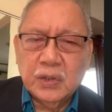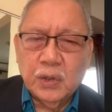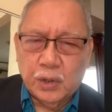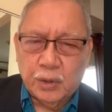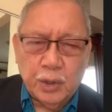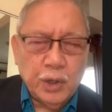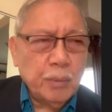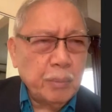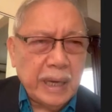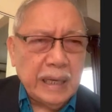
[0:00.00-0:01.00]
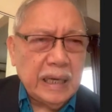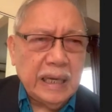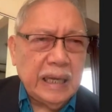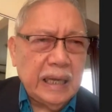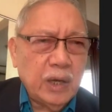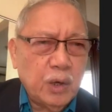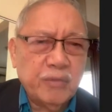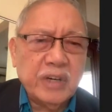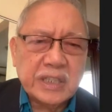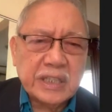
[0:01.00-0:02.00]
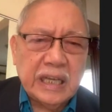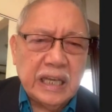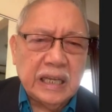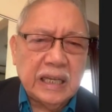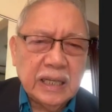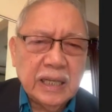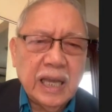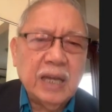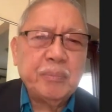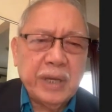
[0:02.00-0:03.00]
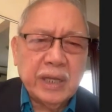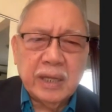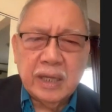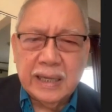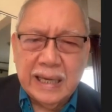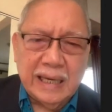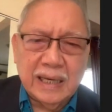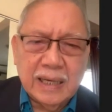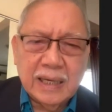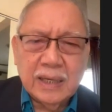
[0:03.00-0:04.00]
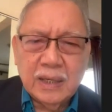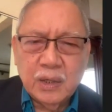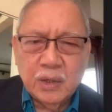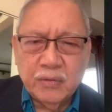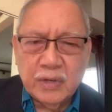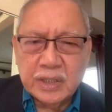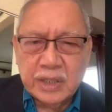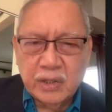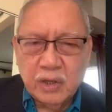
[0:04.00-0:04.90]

or mainly overseeing, helping the dean oversee the